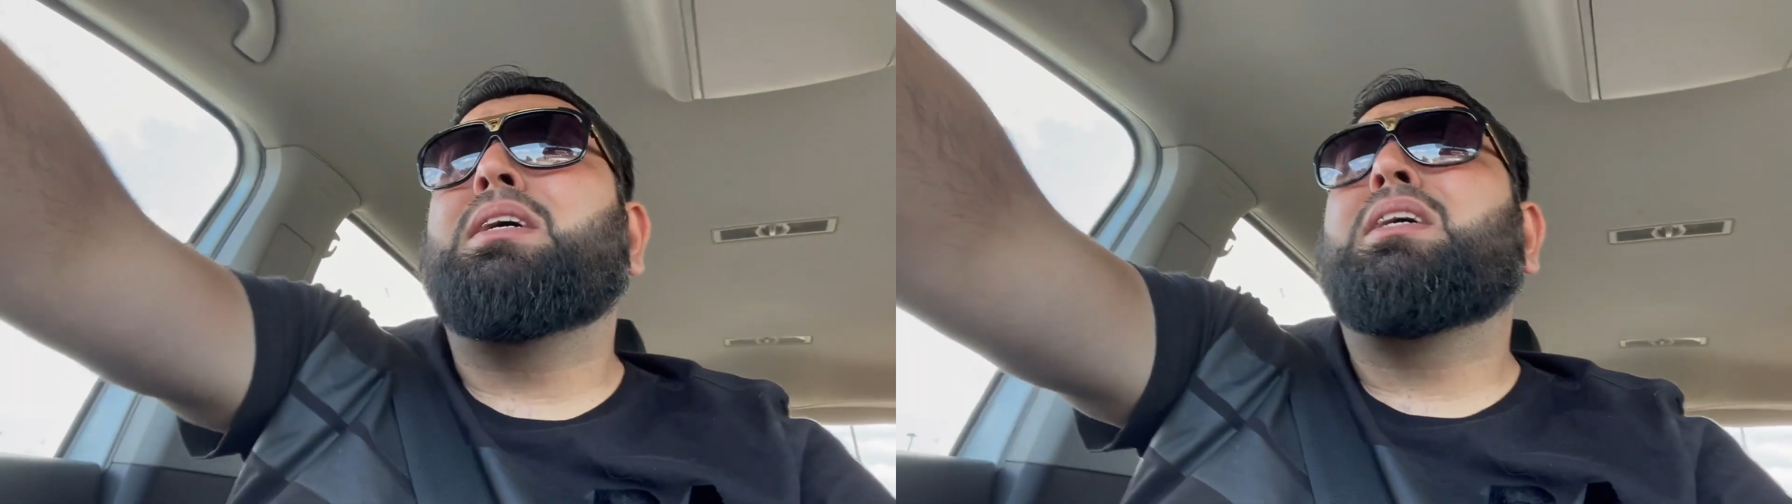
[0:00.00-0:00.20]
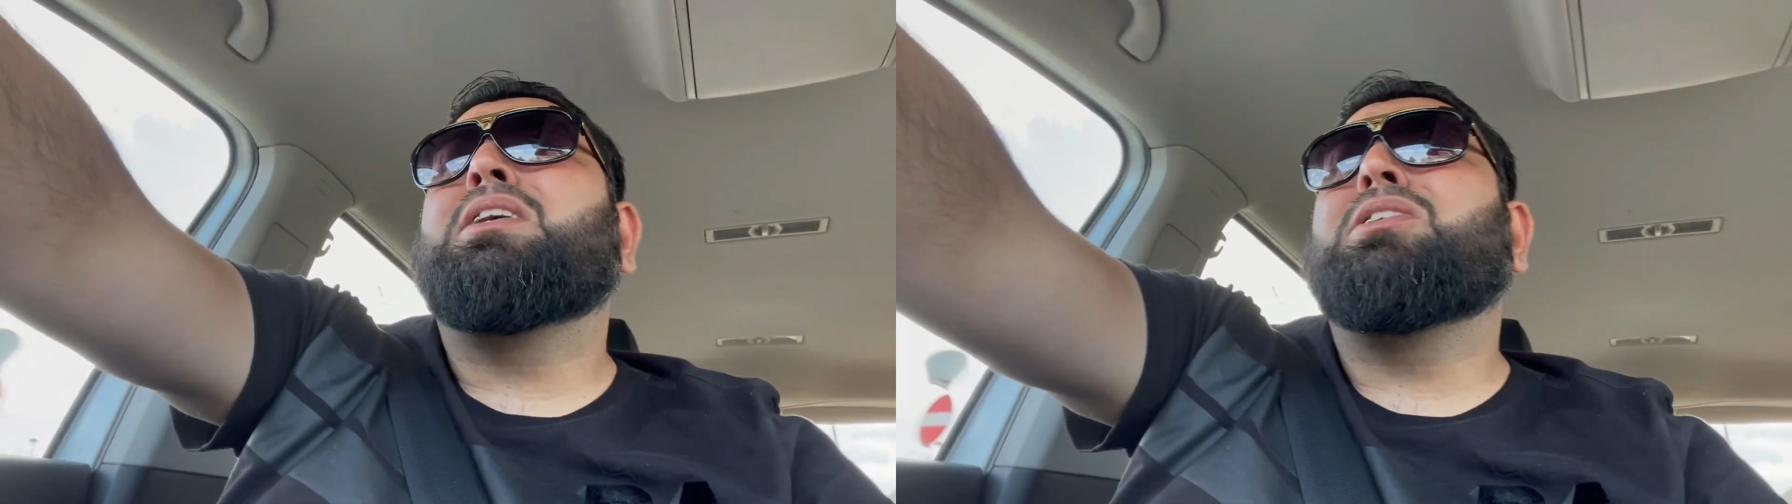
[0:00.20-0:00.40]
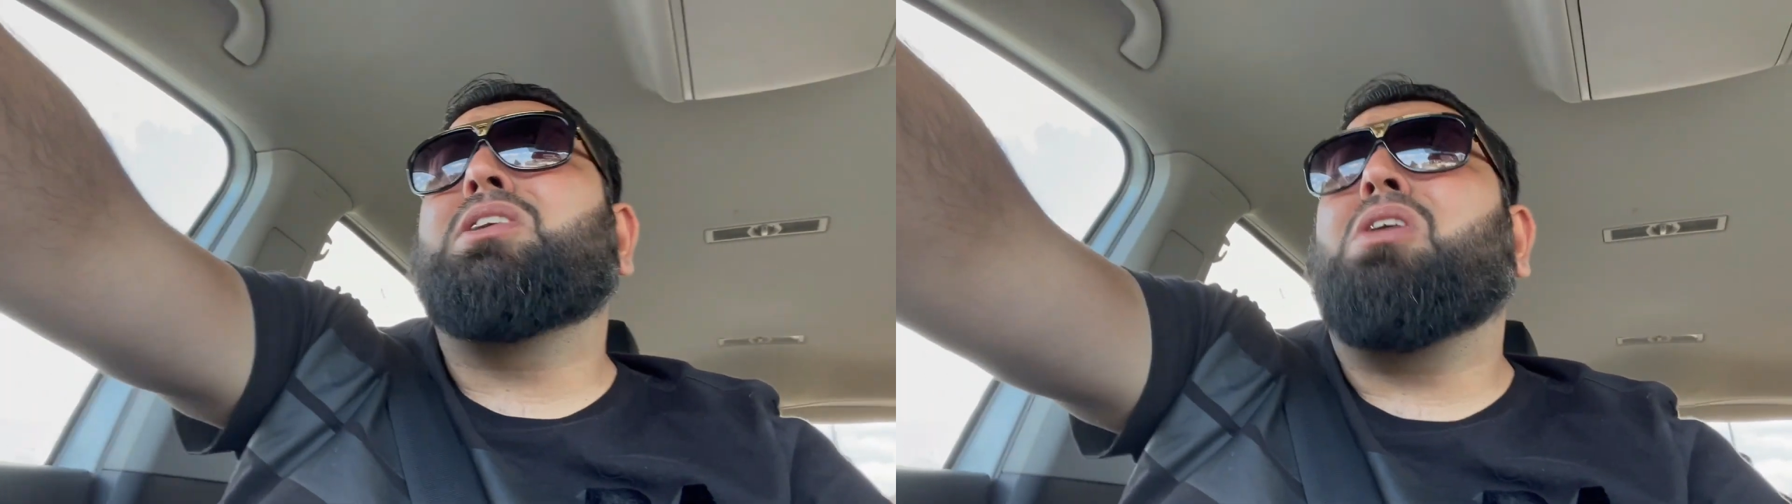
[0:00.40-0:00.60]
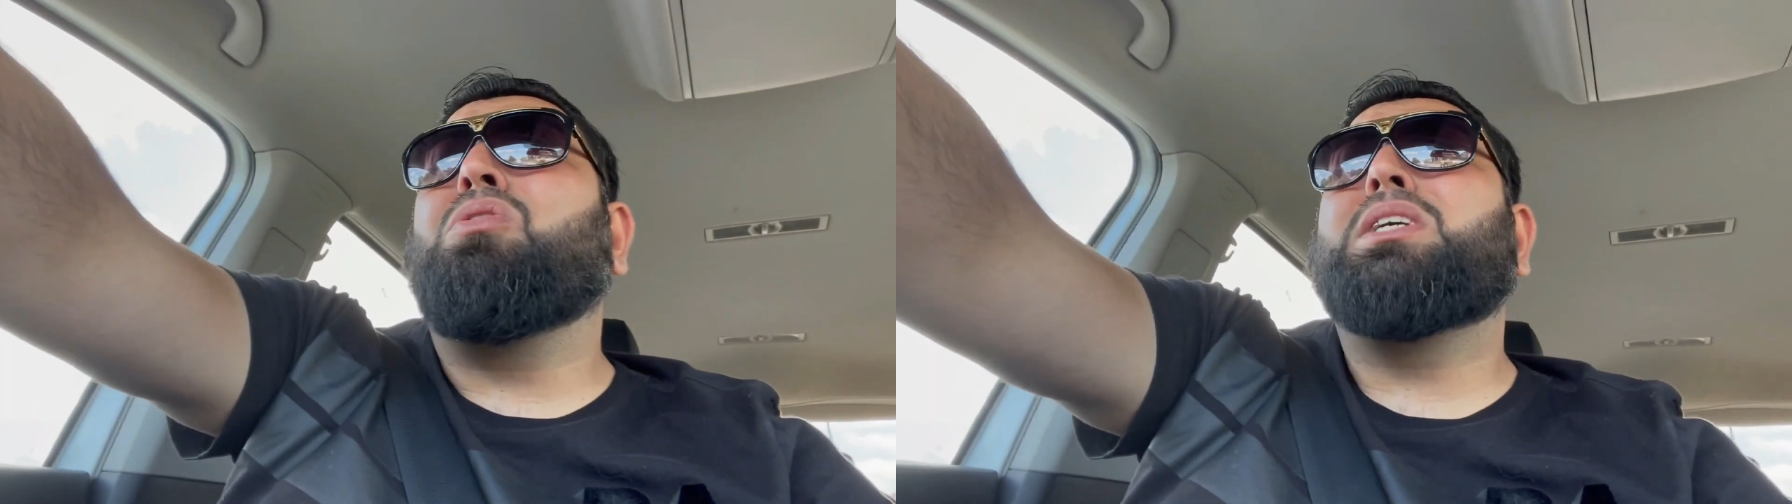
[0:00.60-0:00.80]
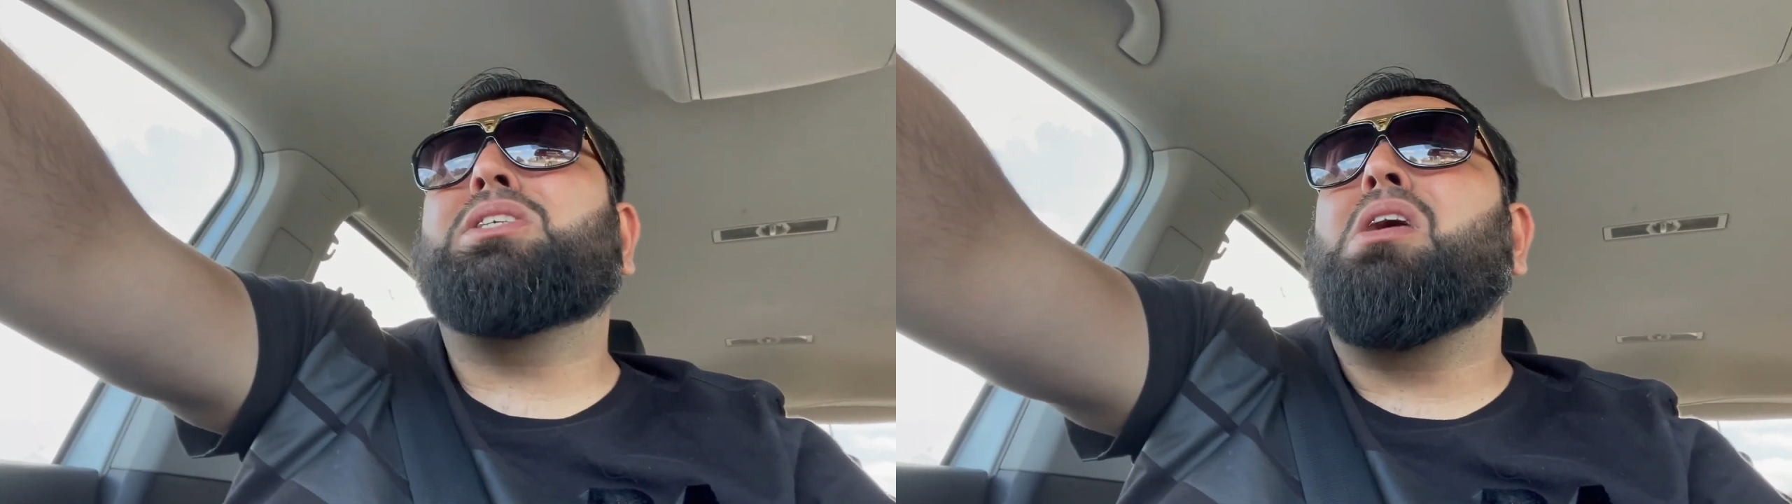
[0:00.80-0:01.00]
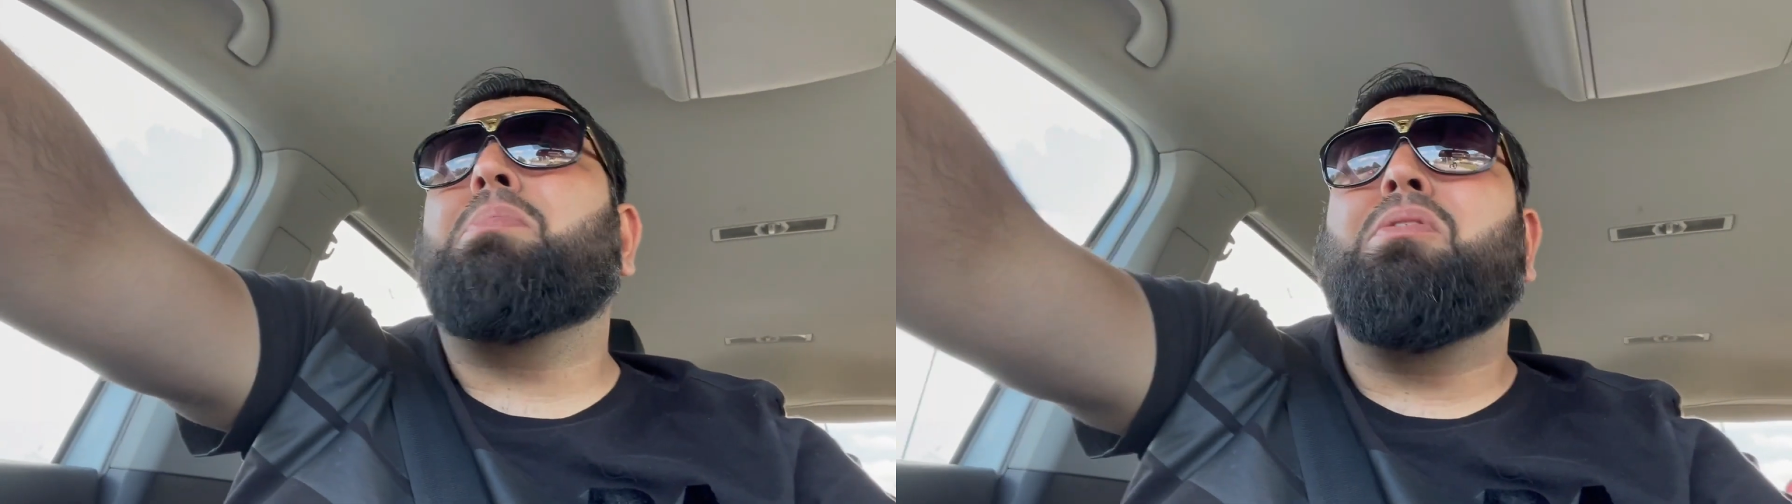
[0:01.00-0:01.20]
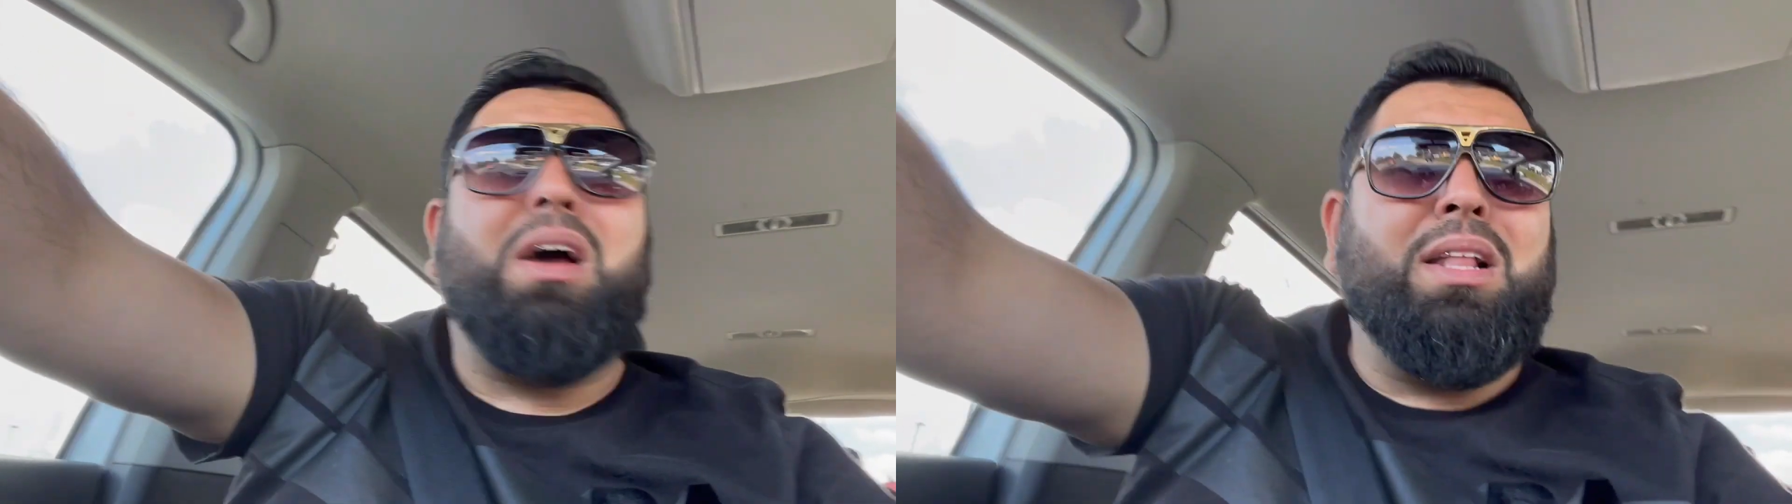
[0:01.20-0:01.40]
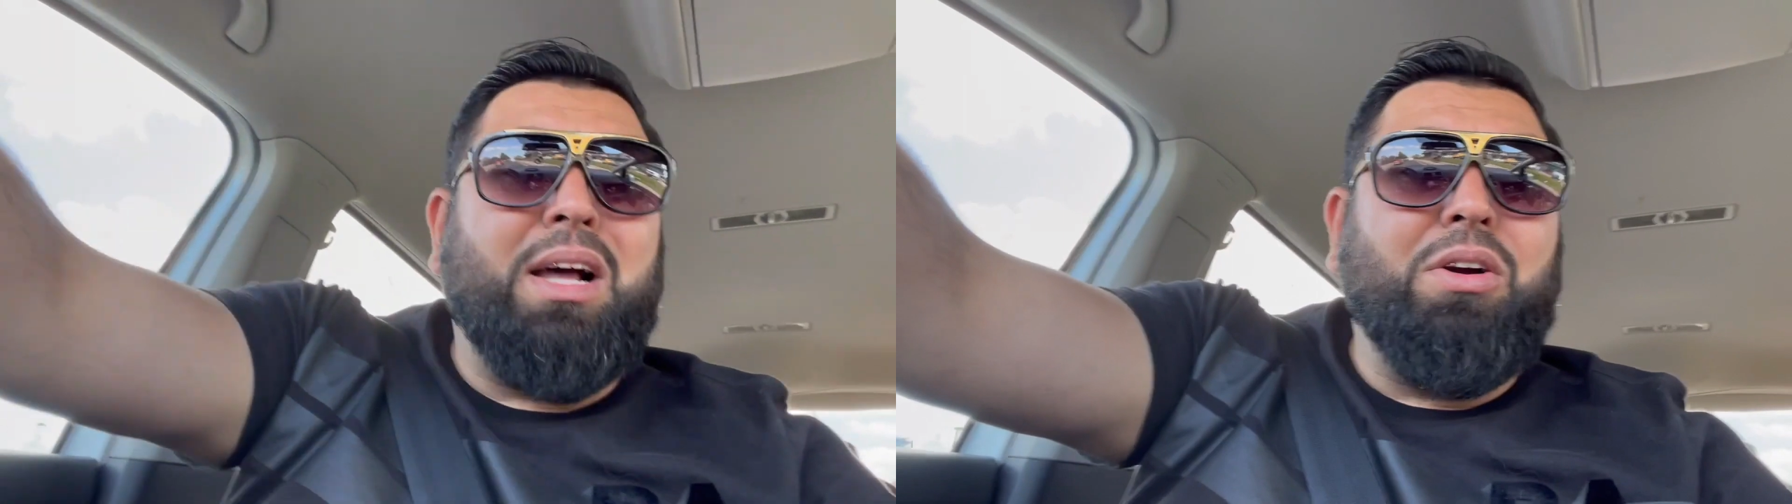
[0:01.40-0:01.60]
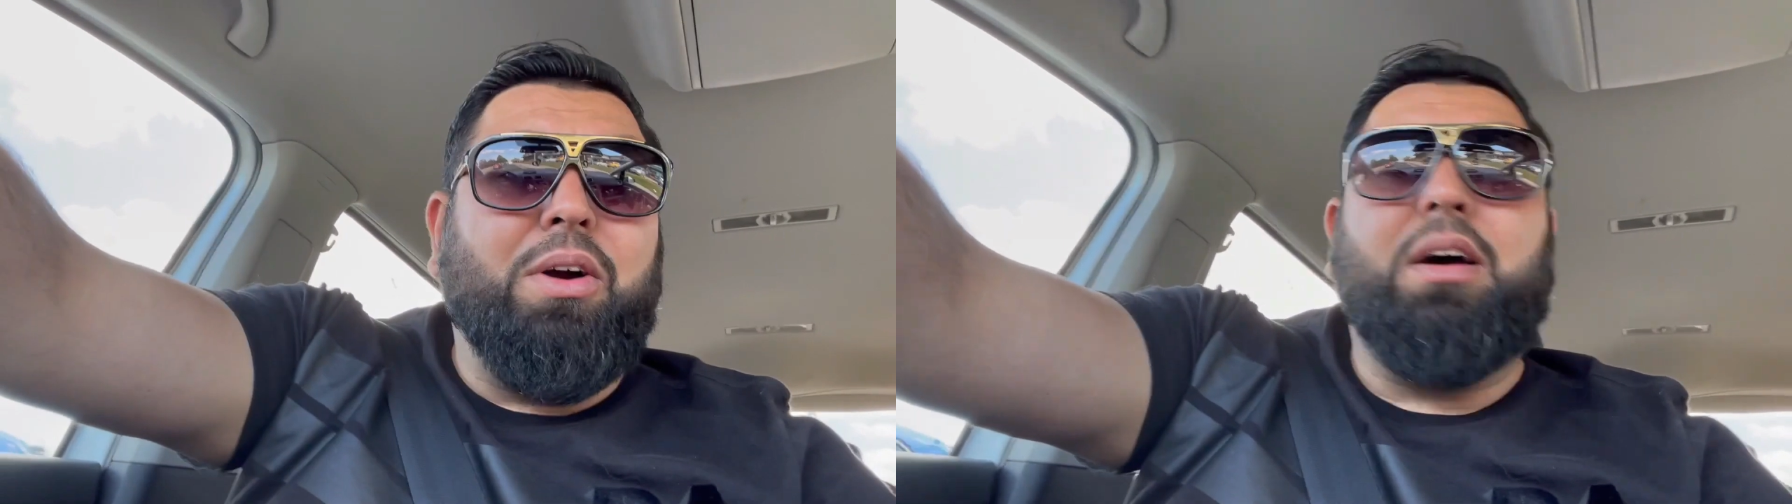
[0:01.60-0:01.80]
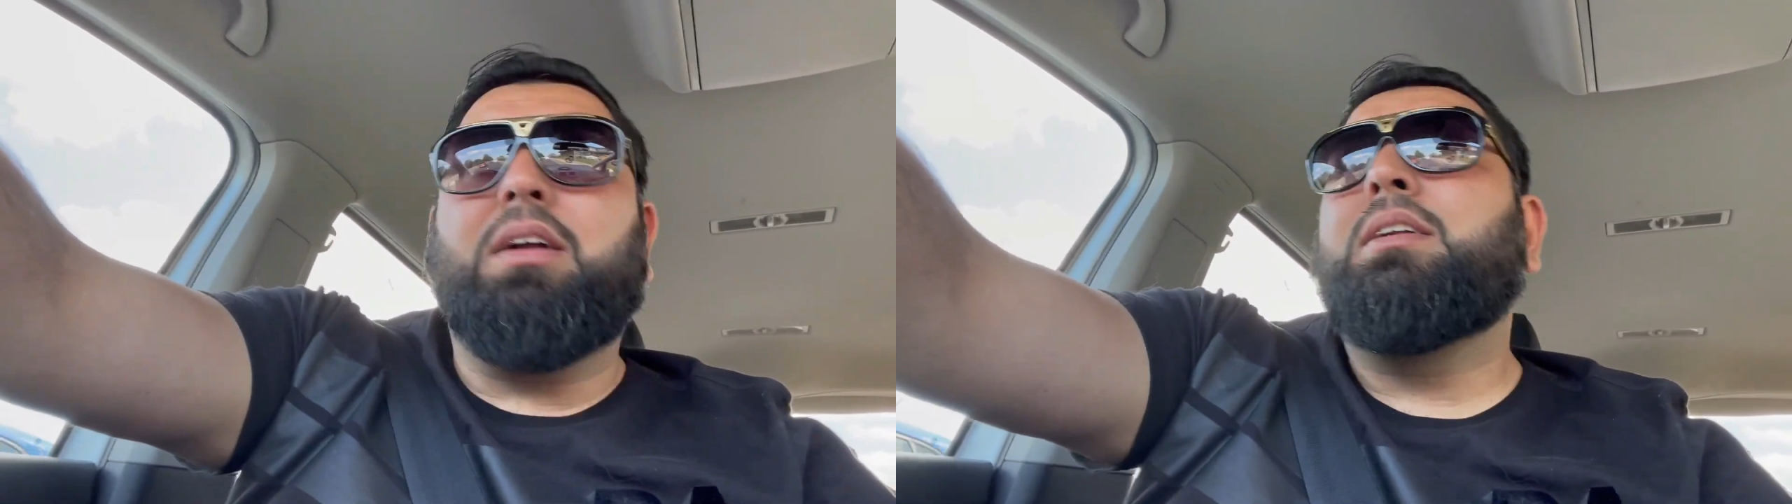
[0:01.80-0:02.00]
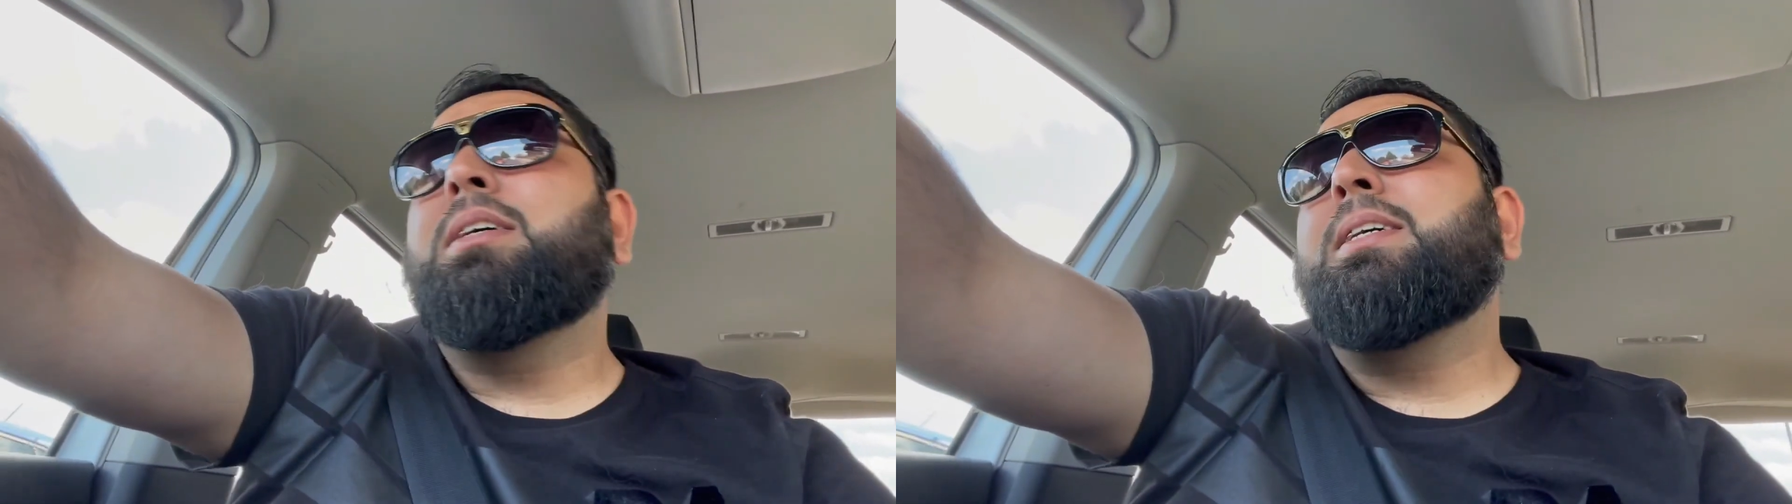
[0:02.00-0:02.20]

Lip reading: because I got all this copyright and that going on.